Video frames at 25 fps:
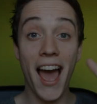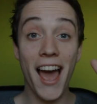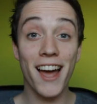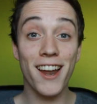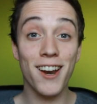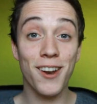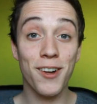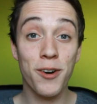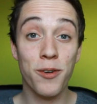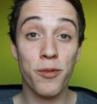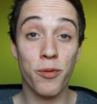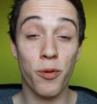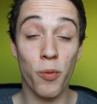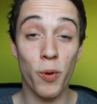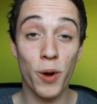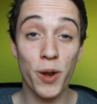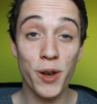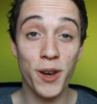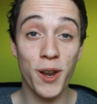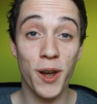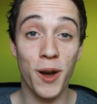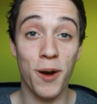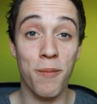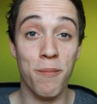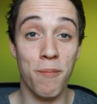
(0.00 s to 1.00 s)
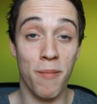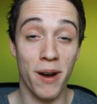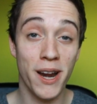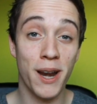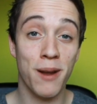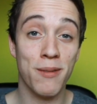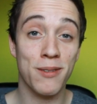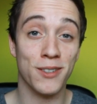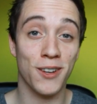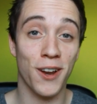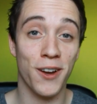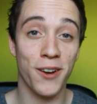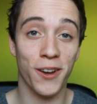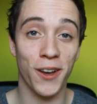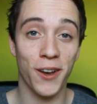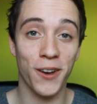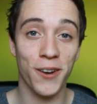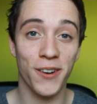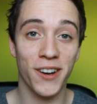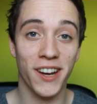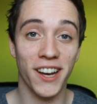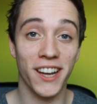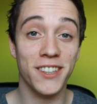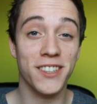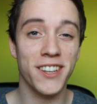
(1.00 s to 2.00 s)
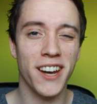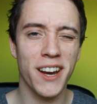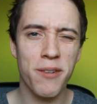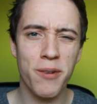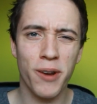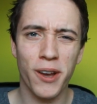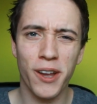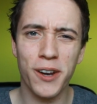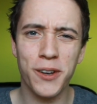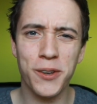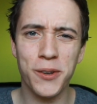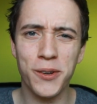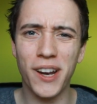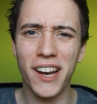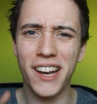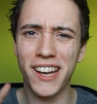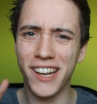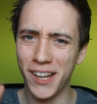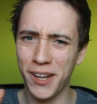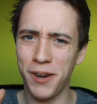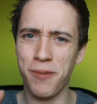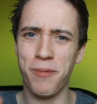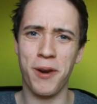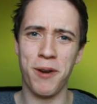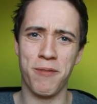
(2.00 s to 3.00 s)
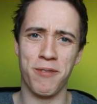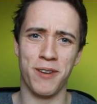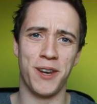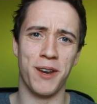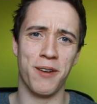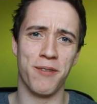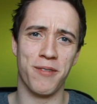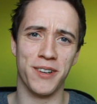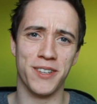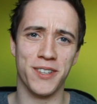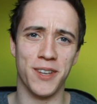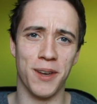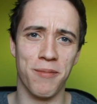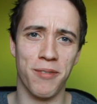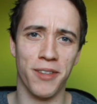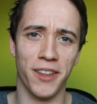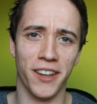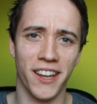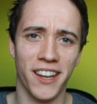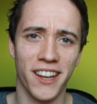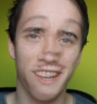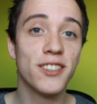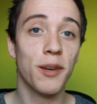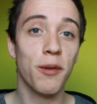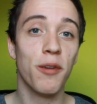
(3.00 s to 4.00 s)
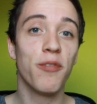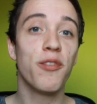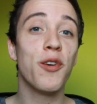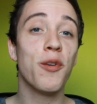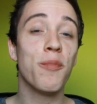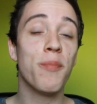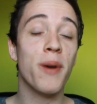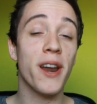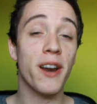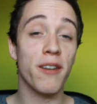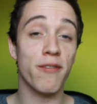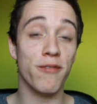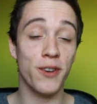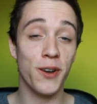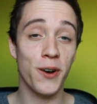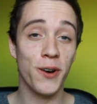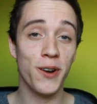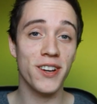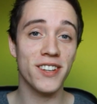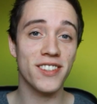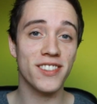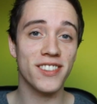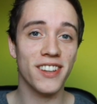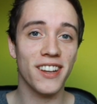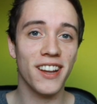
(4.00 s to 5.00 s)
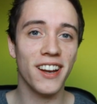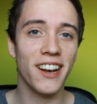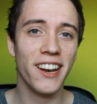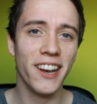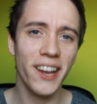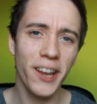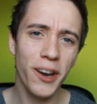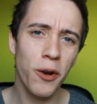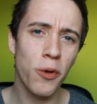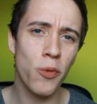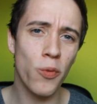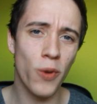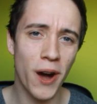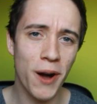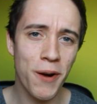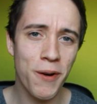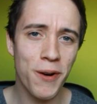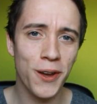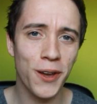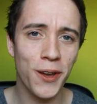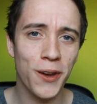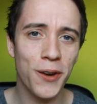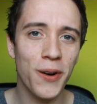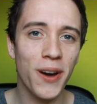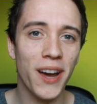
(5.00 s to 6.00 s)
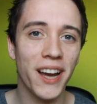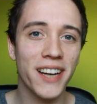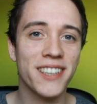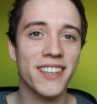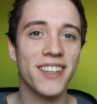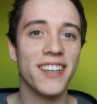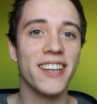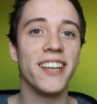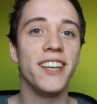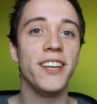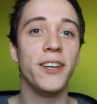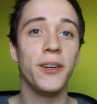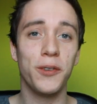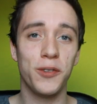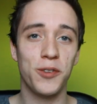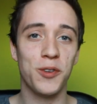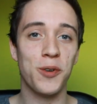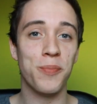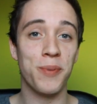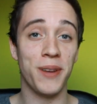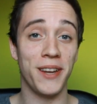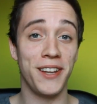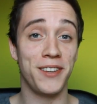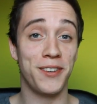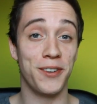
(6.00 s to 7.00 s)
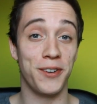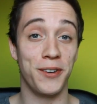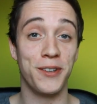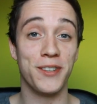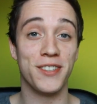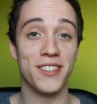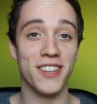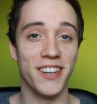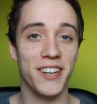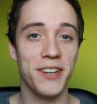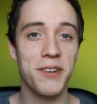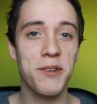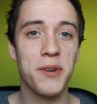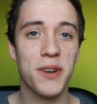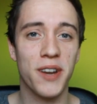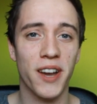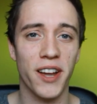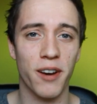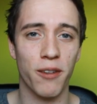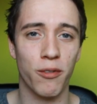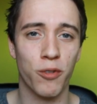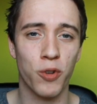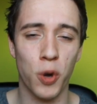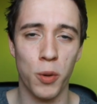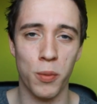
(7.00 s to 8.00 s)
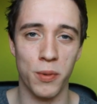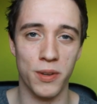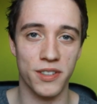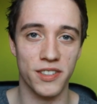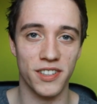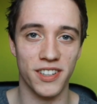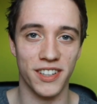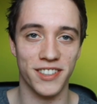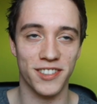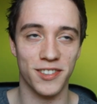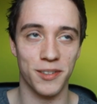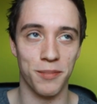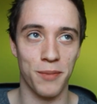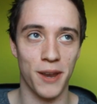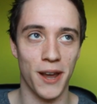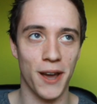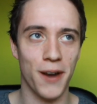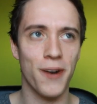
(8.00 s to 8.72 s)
Hello everyone, my name is Loco, and today we're gonna do a little bit of a different something. As some of you might have noticed, a little while ago actually YouTube introduced a new kind of comment system.